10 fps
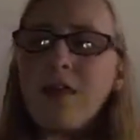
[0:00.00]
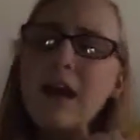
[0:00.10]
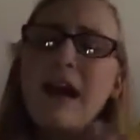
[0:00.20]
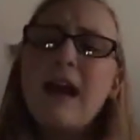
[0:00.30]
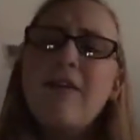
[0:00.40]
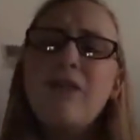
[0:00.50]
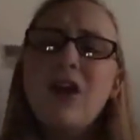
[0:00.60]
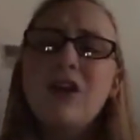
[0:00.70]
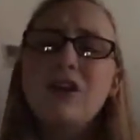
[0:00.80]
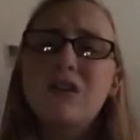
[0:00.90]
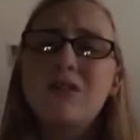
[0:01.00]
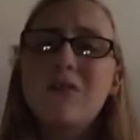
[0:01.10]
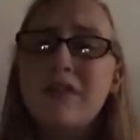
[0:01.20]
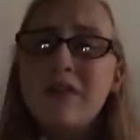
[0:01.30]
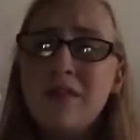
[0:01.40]
that I have talked to
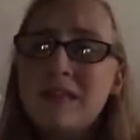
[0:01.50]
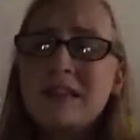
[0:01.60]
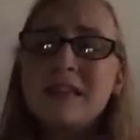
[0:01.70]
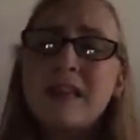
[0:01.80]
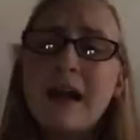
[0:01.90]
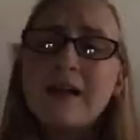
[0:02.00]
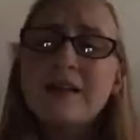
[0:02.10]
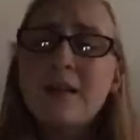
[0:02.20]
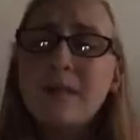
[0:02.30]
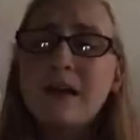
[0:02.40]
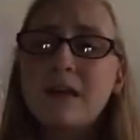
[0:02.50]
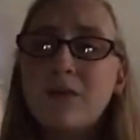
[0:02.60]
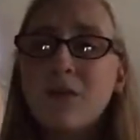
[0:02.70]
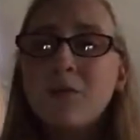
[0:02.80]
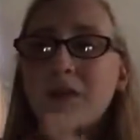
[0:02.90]
this entire summer,
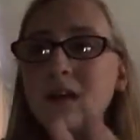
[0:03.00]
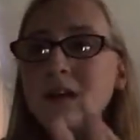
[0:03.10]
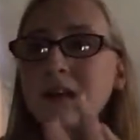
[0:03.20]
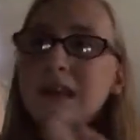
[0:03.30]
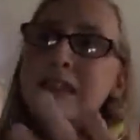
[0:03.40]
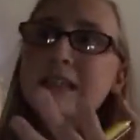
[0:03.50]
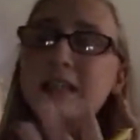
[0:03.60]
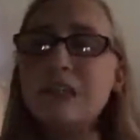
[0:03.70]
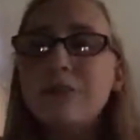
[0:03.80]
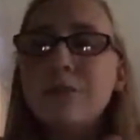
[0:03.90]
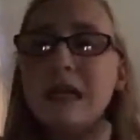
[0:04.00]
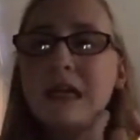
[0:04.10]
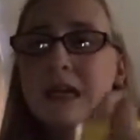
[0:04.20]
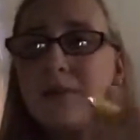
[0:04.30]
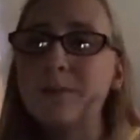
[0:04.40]
or would listen to
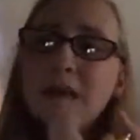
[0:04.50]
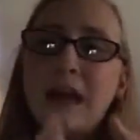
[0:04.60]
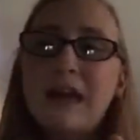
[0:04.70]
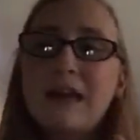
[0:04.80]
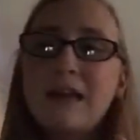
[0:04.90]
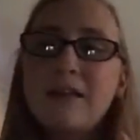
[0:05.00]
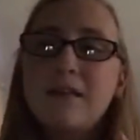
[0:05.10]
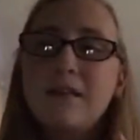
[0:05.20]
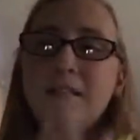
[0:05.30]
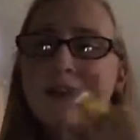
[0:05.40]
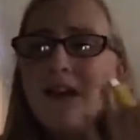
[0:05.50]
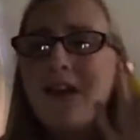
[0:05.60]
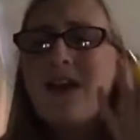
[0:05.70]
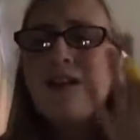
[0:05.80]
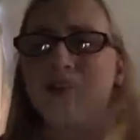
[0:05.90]
me complain.
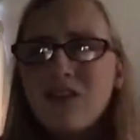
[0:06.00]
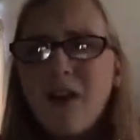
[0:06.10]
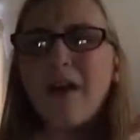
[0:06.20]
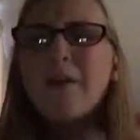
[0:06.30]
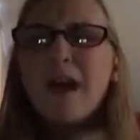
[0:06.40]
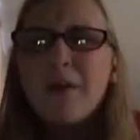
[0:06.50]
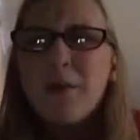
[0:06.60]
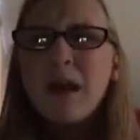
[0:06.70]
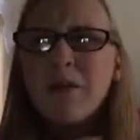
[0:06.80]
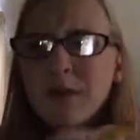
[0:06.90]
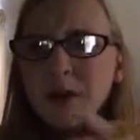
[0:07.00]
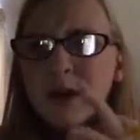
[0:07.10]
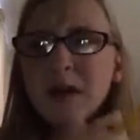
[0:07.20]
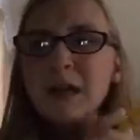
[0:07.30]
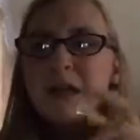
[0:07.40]
Sorry, by the way,
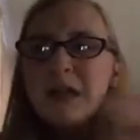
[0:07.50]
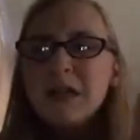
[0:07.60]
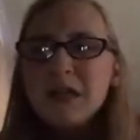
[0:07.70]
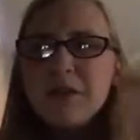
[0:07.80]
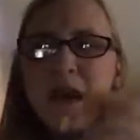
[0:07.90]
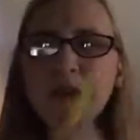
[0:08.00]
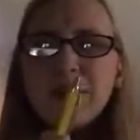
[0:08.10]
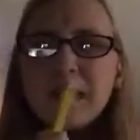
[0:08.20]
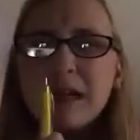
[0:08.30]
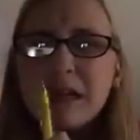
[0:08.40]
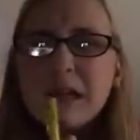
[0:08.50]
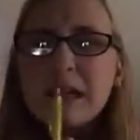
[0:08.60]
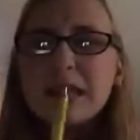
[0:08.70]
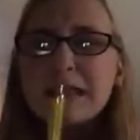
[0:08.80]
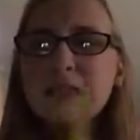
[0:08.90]
for you having
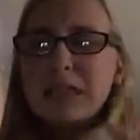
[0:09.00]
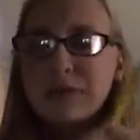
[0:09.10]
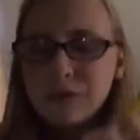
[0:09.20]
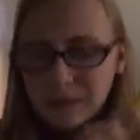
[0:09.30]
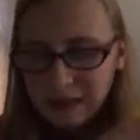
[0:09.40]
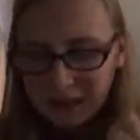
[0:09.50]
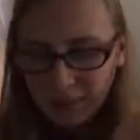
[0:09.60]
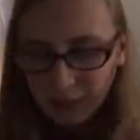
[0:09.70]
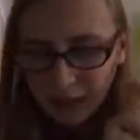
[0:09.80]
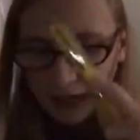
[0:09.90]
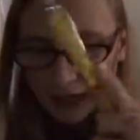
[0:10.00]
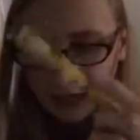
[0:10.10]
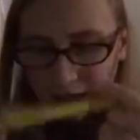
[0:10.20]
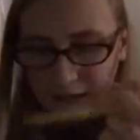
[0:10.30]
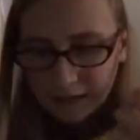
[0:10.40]
to listen to me complain